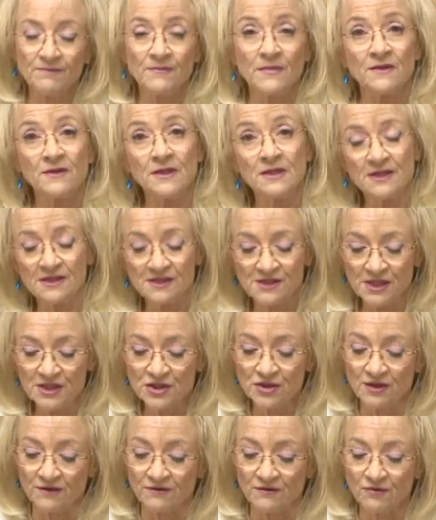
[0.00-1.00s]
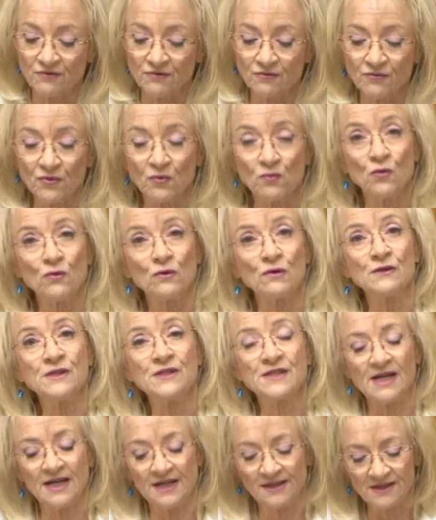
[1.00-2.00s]
The decision
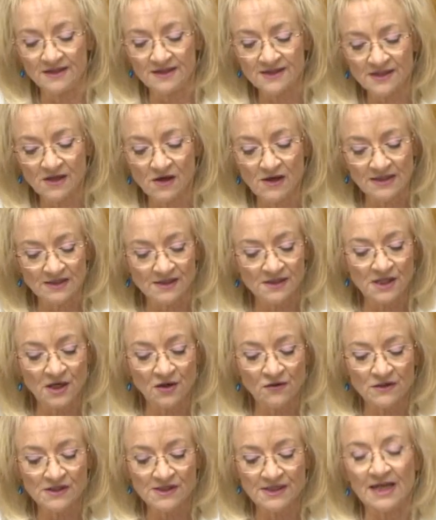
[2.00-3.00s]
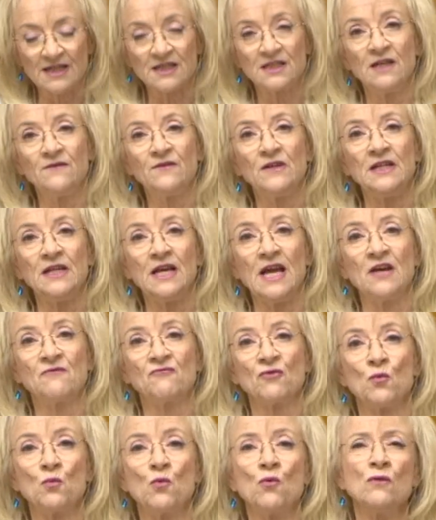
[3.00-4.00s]
rewards and incites terrorist activity and
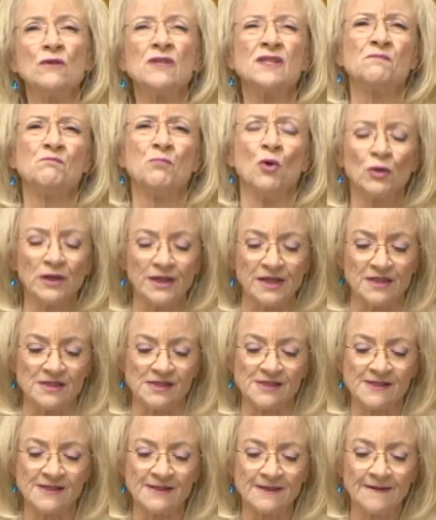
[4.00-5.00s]
rewards bullies.